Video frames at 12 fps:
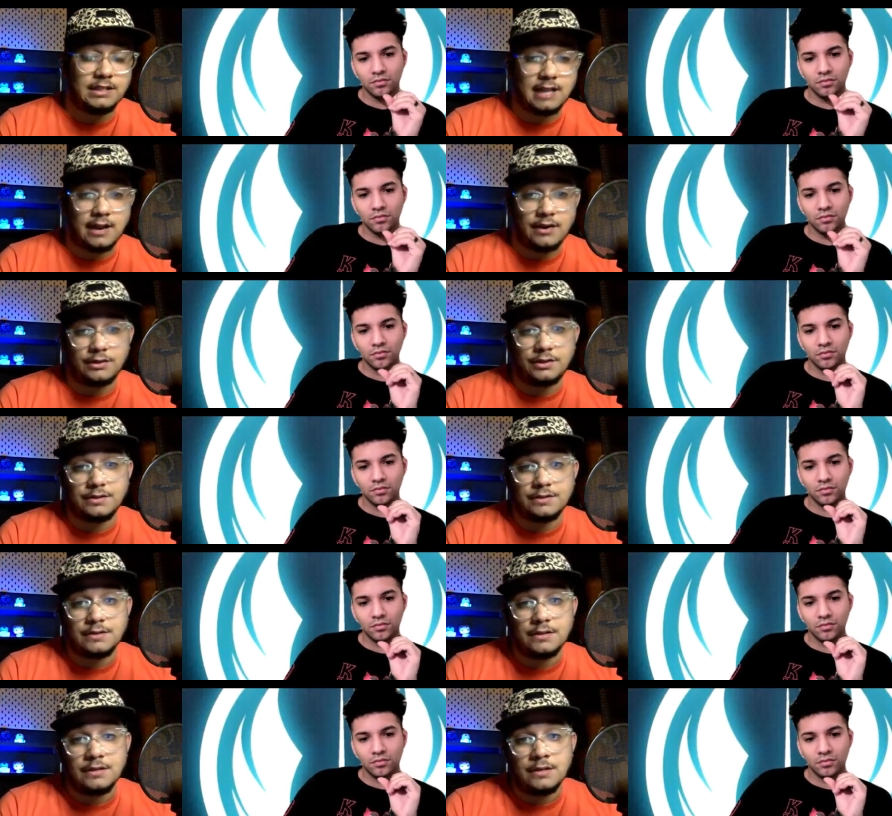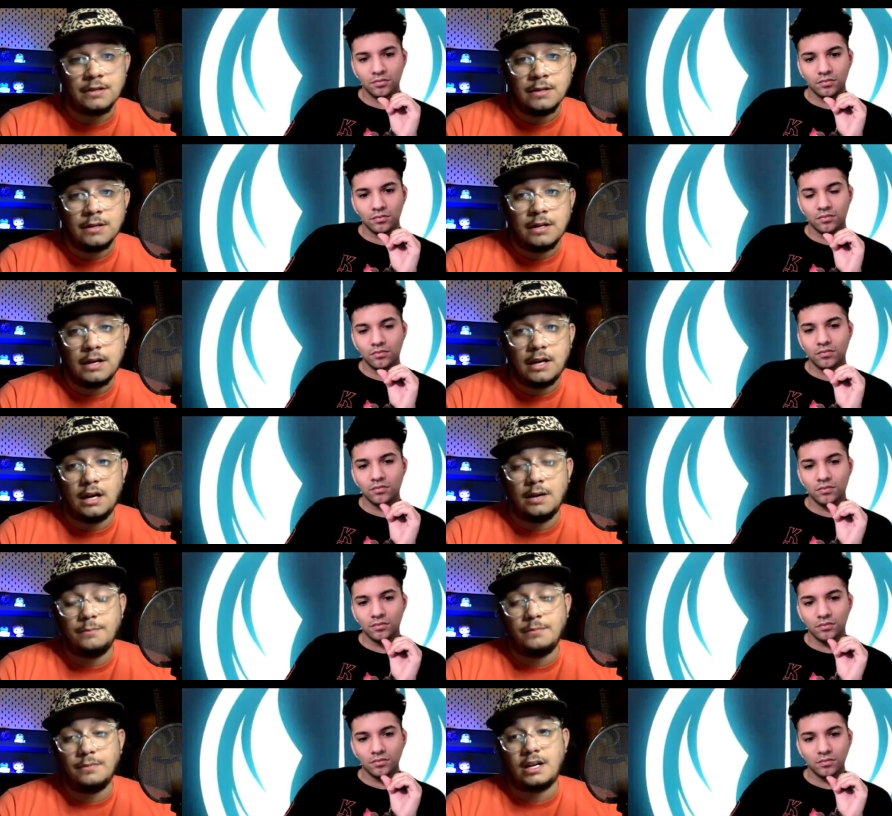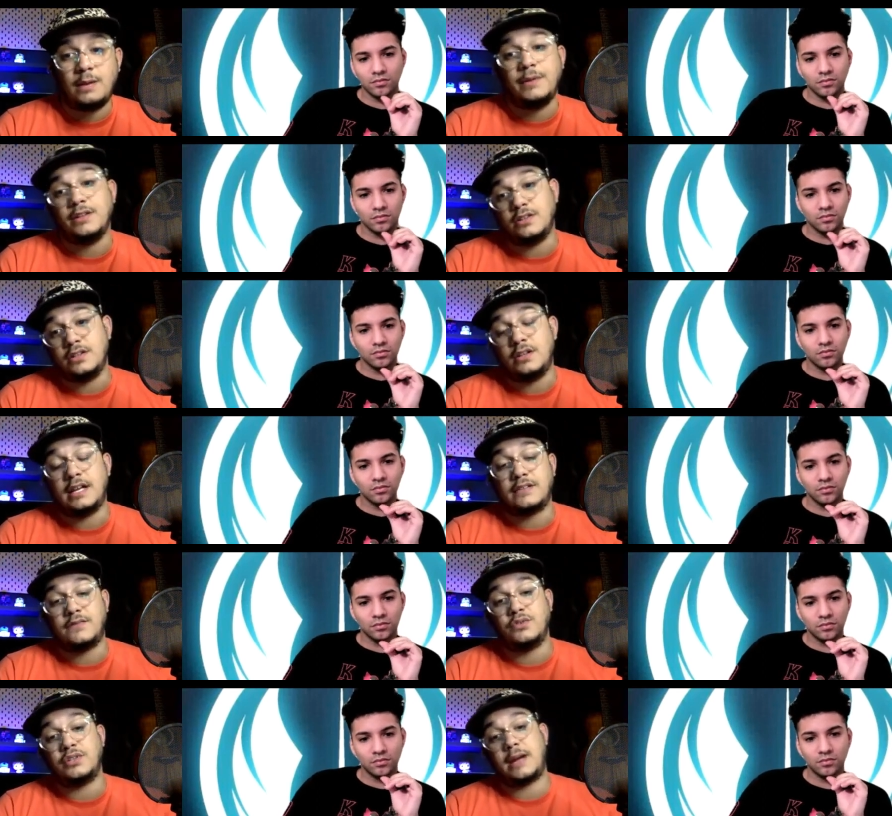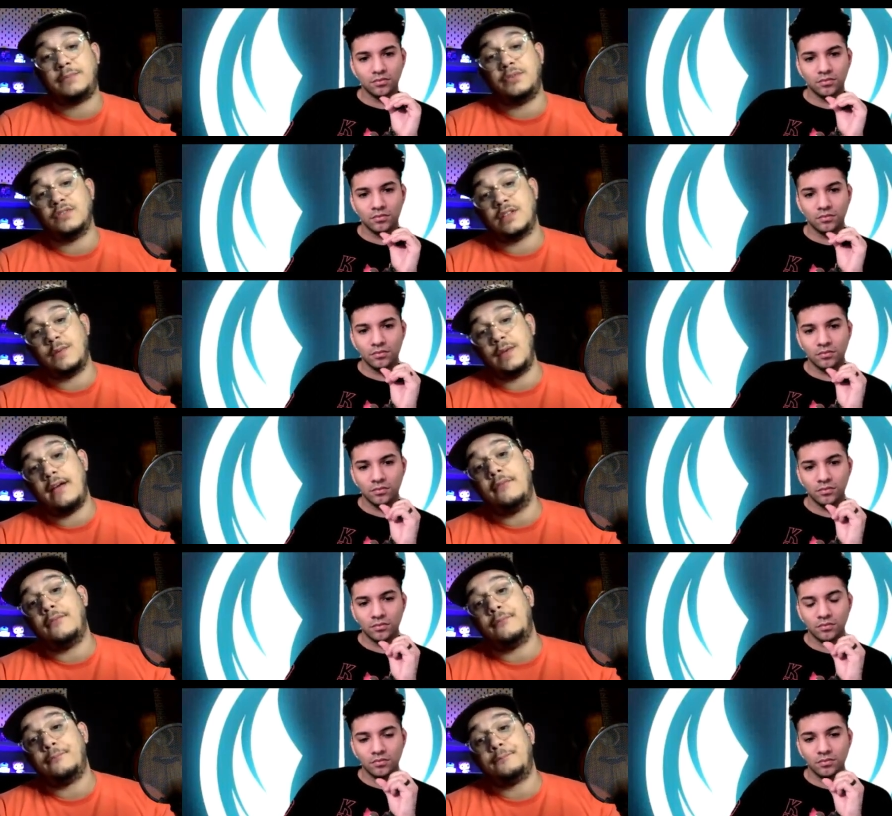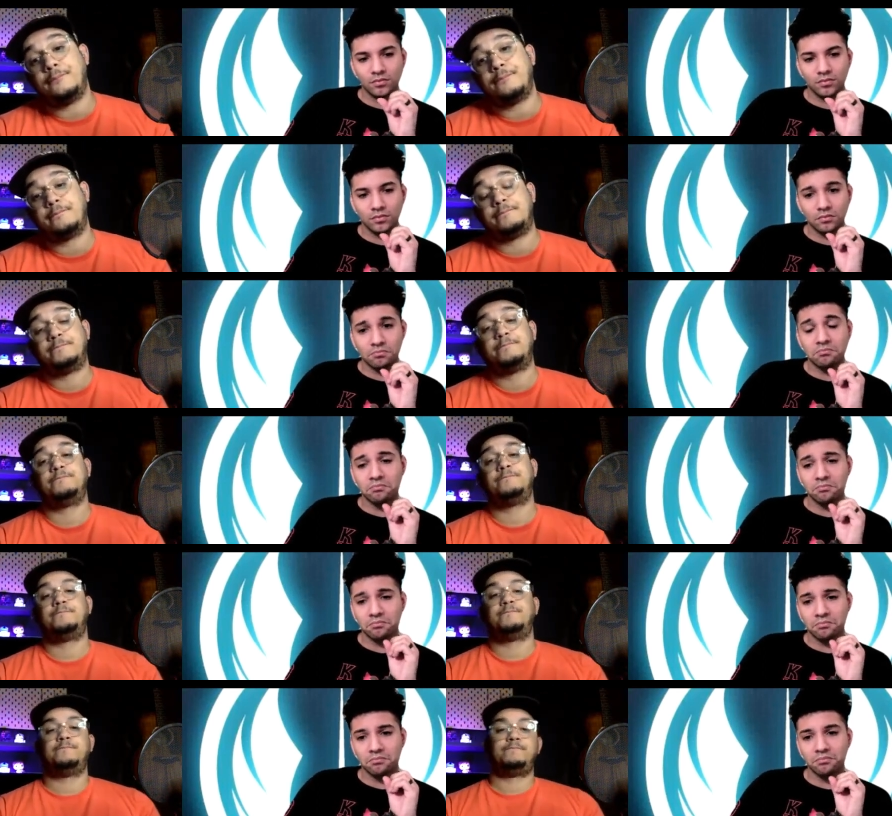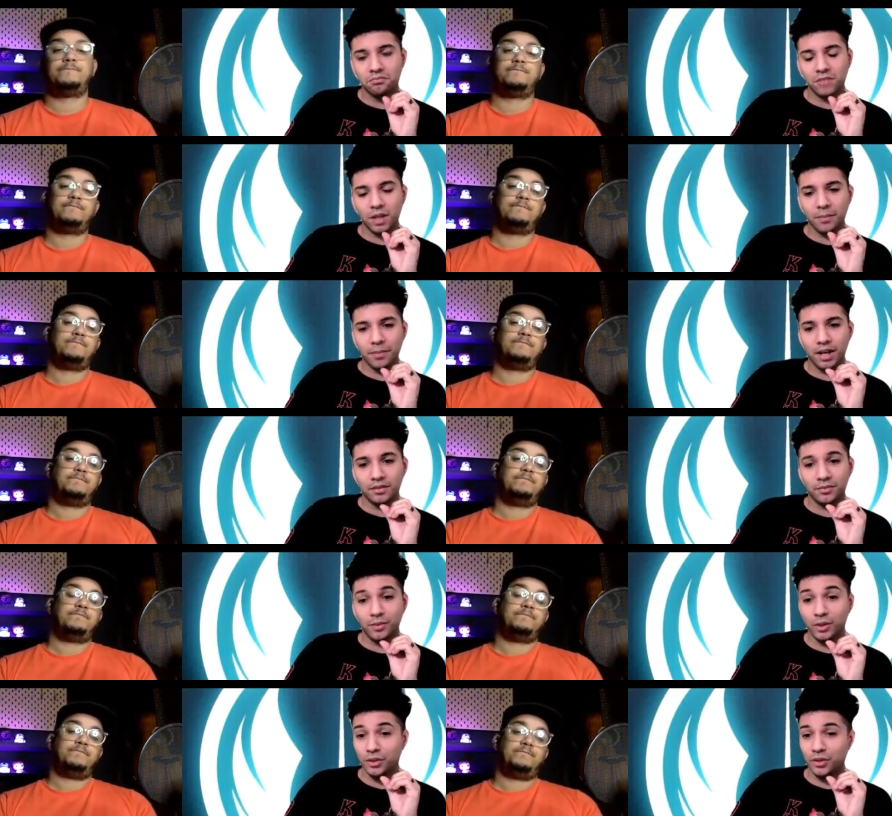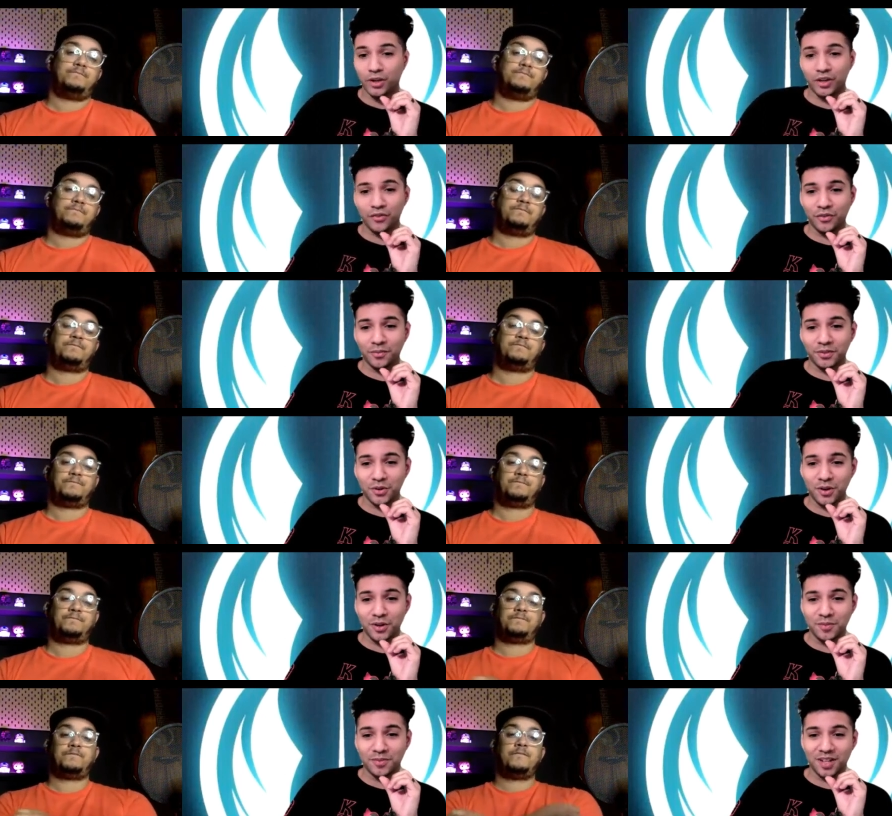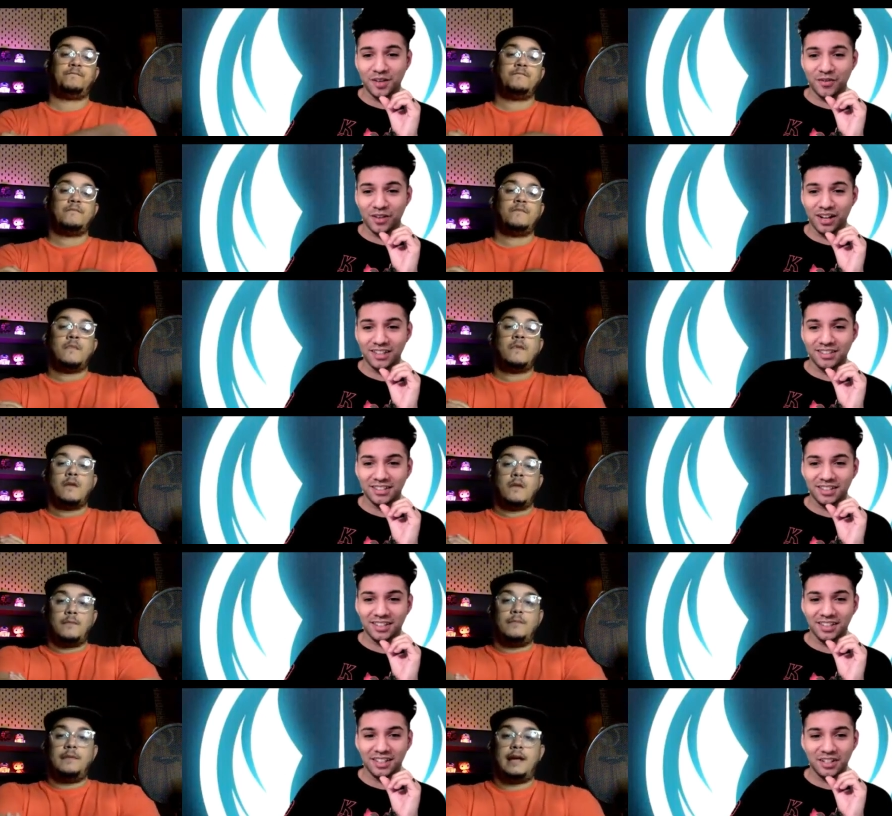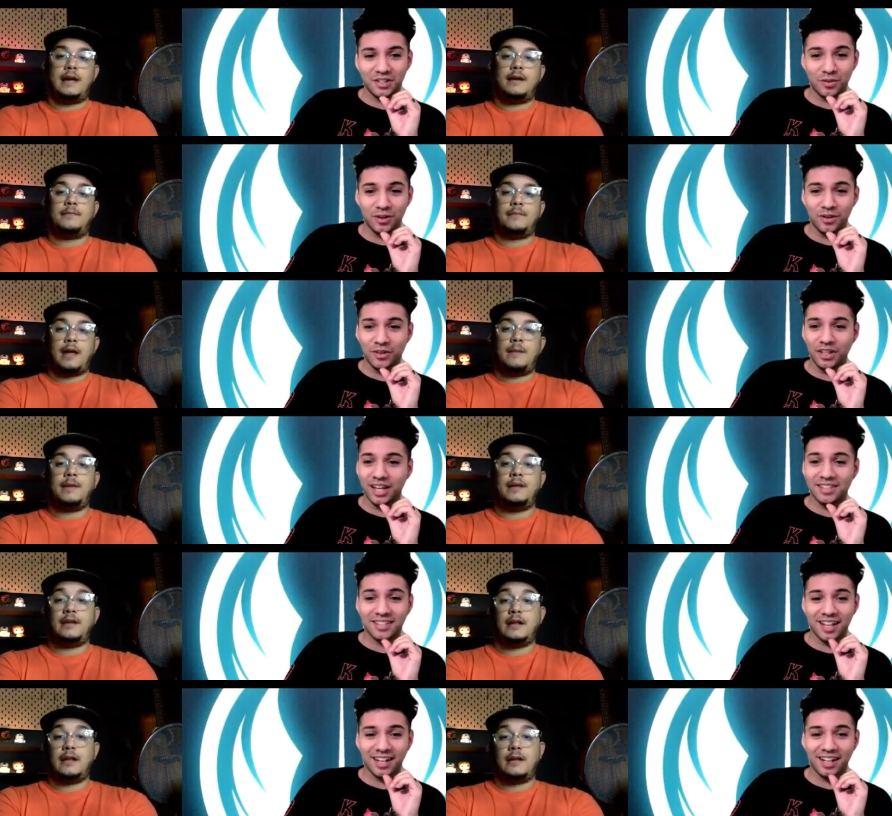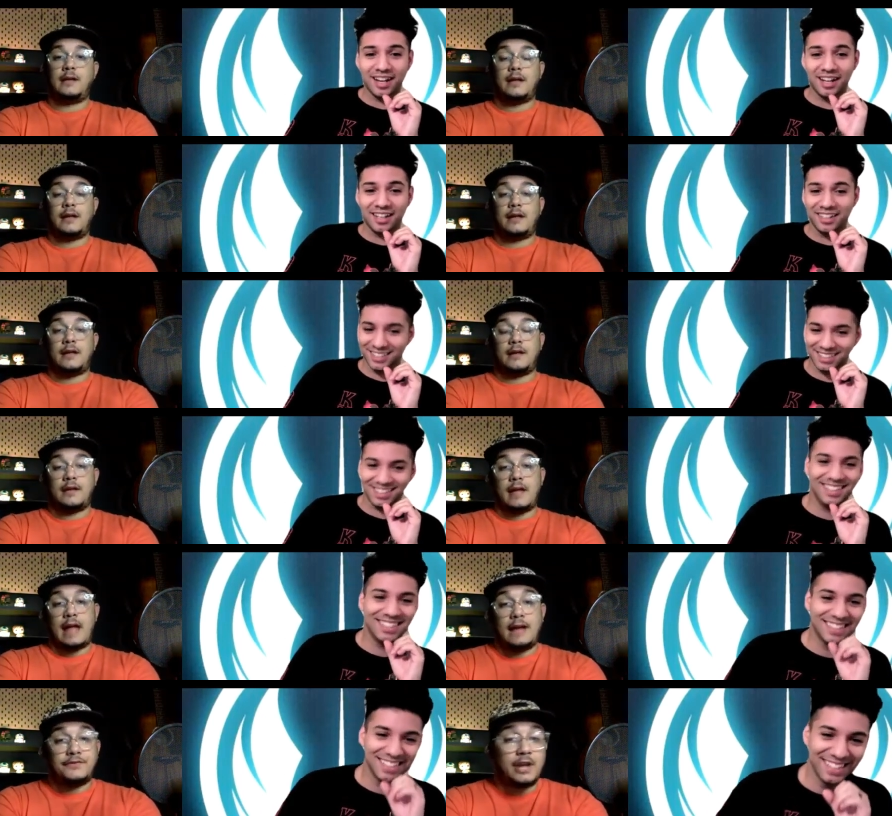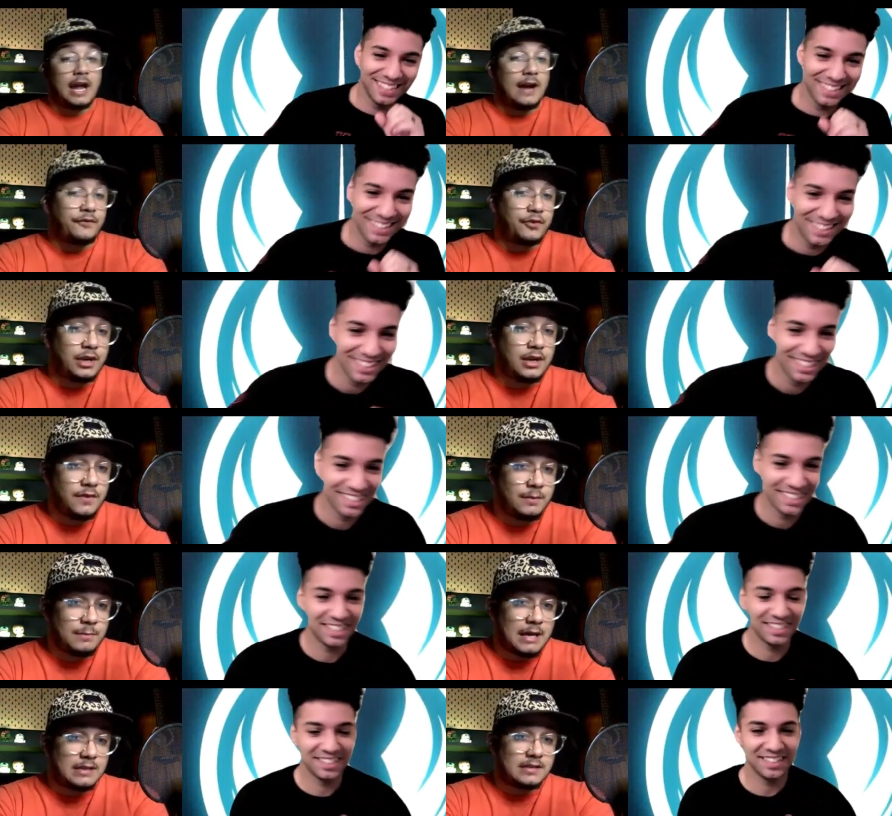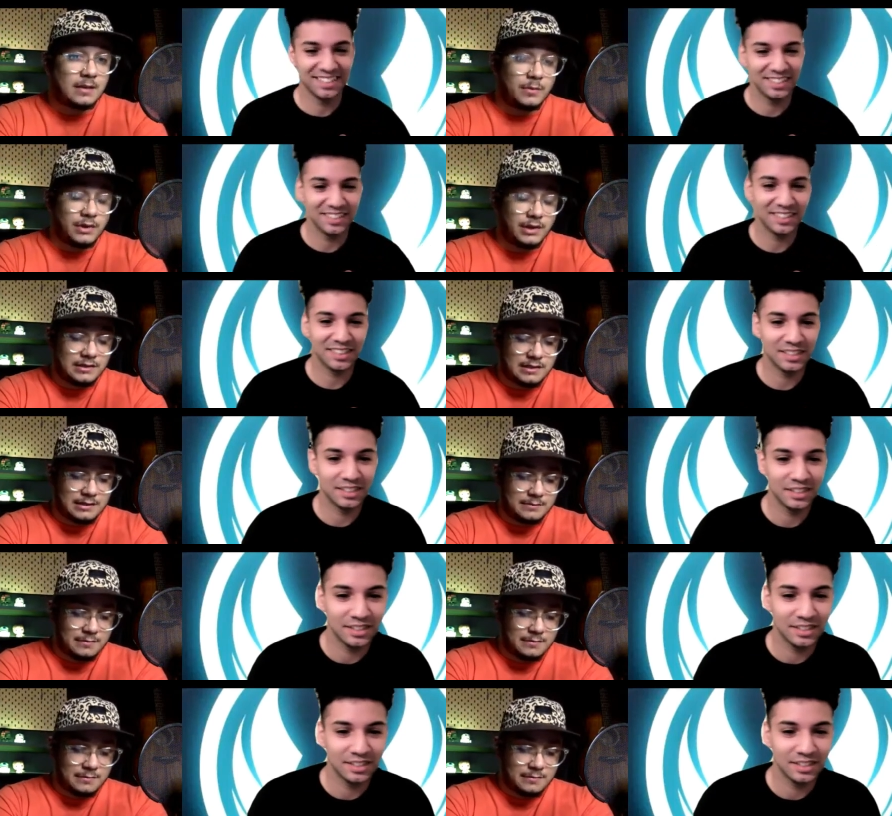Speaker 1: characters um, coming to the next few chapters that we have. Not bad. Well,
Speaker 2: you heard it from Joel himself, guys.
Speaker 1: Yeah, I, I mean that guy. after after giving my summaries and